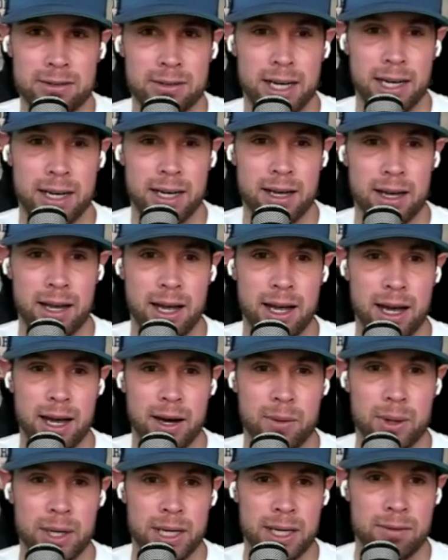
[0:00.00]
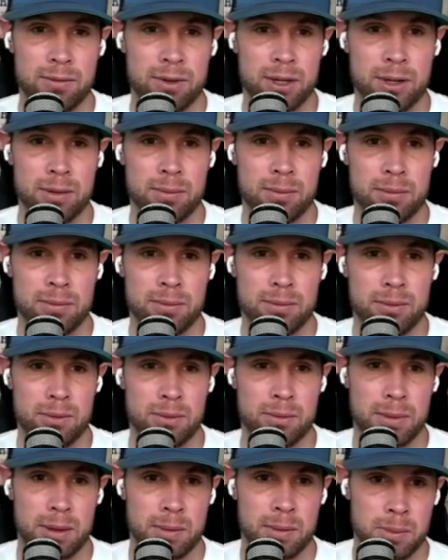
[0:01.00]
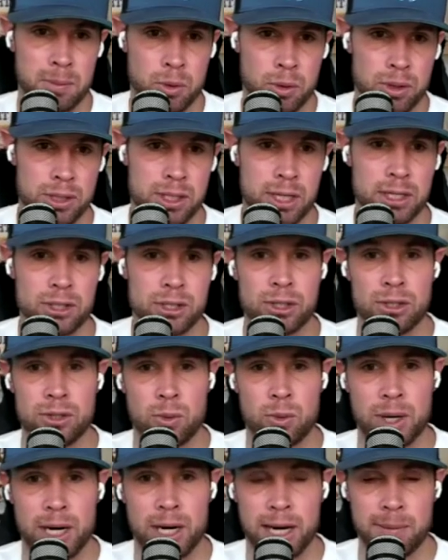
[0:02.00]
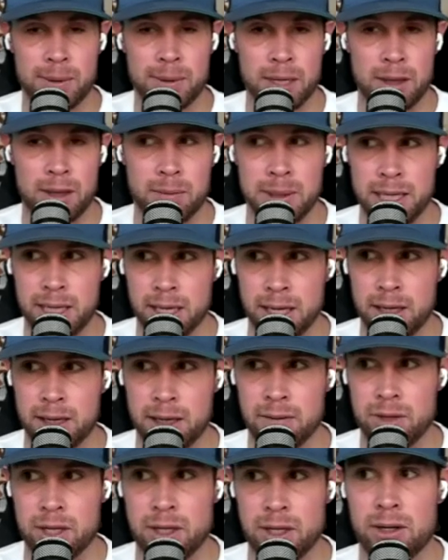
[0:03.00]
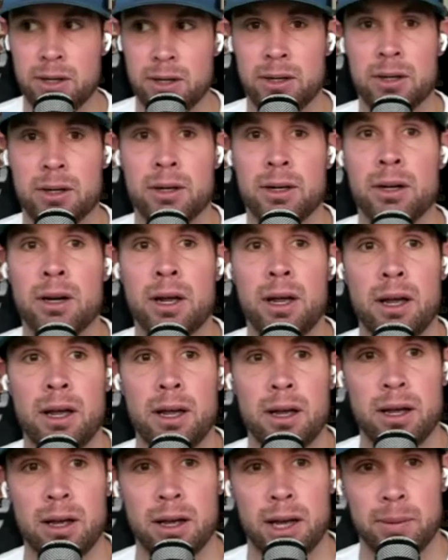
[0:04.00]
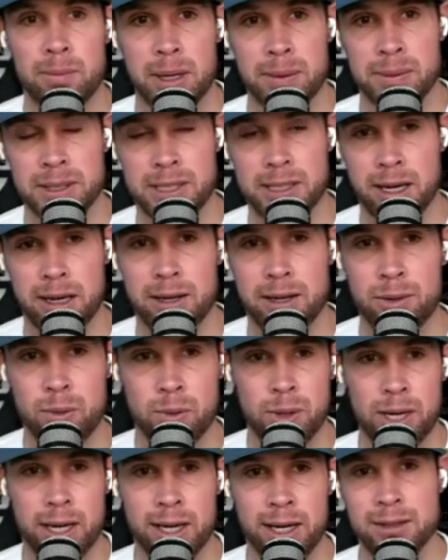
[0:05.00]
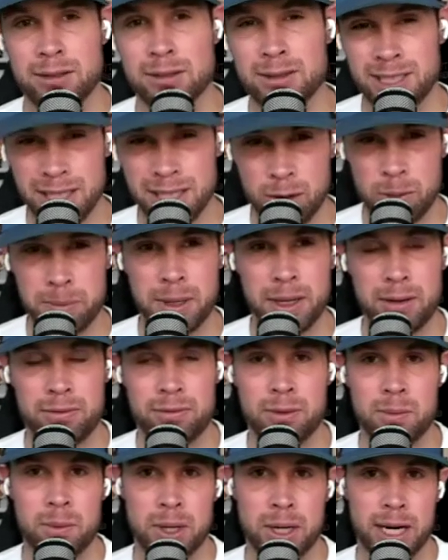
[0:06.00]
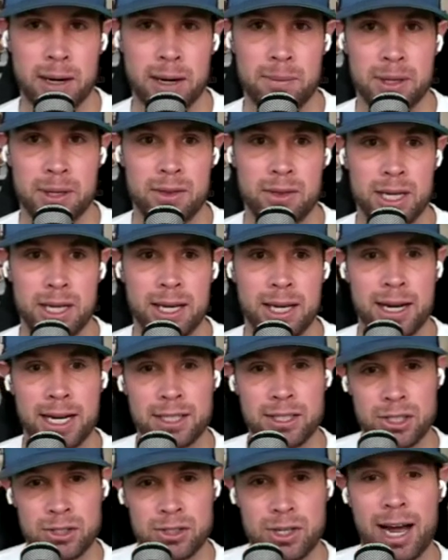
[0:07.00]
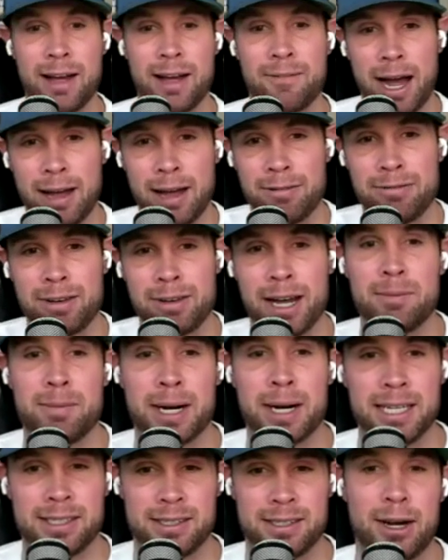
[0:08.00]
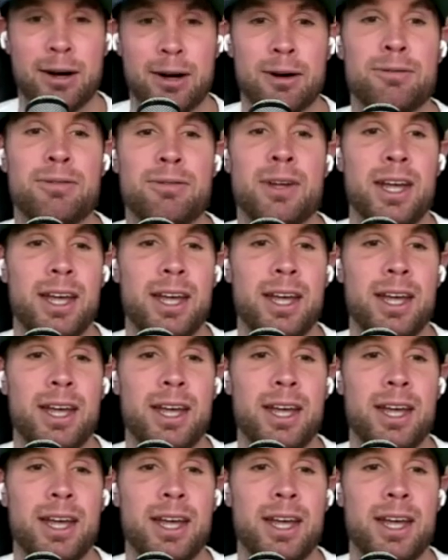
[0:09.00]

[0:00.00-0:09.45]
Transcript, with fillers: Like I would have given maybe more attention to what happened at the beginning of the year and maybe taken away a little bit from what happened at the end. I just, I, I found myself,